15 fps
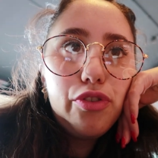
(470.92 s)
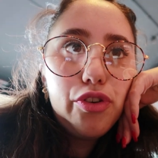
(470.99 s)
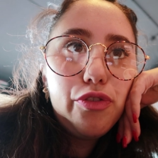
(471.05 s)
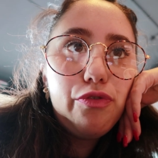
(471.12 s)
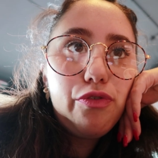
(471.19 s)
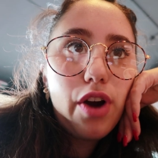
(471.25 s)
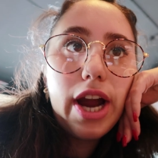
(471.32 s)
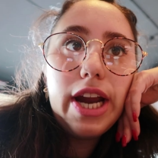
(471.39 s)
for
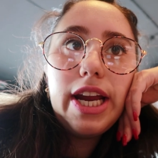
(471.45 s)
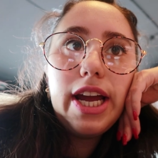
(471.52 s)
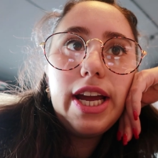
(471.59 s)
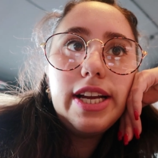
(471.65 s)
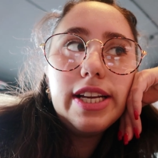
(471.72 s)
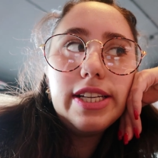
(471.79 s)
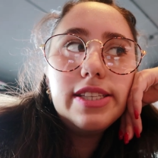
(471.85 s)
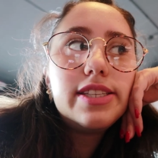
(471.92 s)

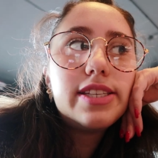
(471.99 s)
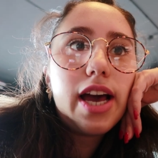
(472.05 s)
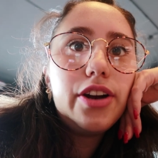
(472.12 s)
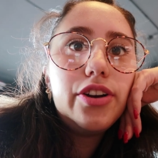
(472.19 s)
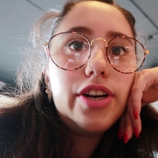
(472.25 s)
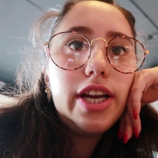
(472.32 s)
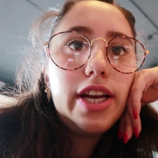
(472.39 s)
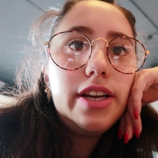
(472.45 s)
Friday and
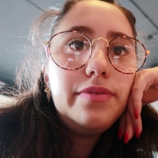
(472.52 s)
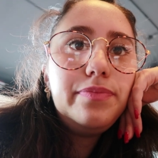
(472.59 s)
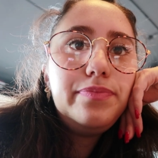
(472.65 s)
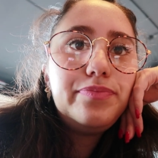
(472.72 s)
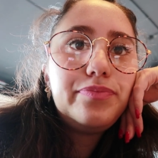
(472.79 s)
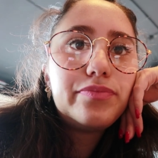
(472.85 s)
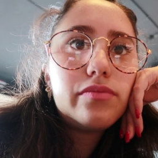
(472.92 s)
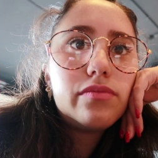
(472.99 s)
Saturday
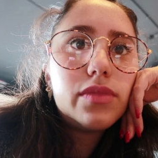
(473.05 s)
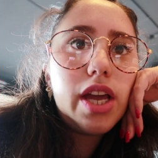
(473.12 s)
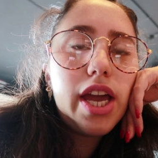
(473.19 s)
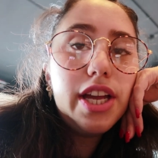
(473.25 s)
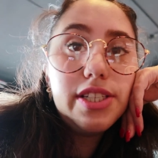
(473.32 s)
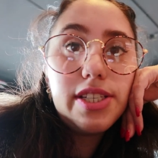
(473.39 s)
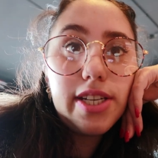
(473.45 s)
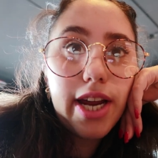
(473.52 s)

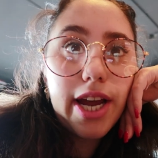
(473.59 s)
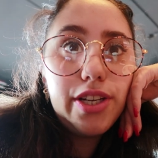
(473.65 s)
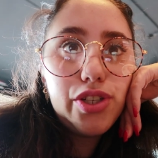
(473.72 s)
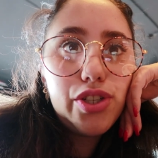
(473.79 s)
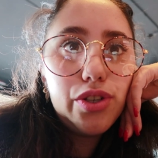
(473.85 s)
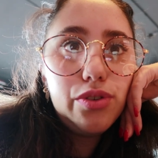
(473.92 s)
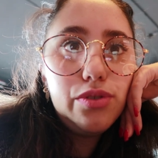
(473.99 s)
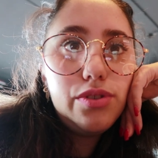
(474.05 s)
and tonight
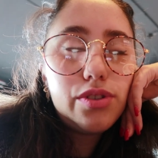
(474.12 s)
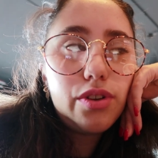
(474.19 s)
too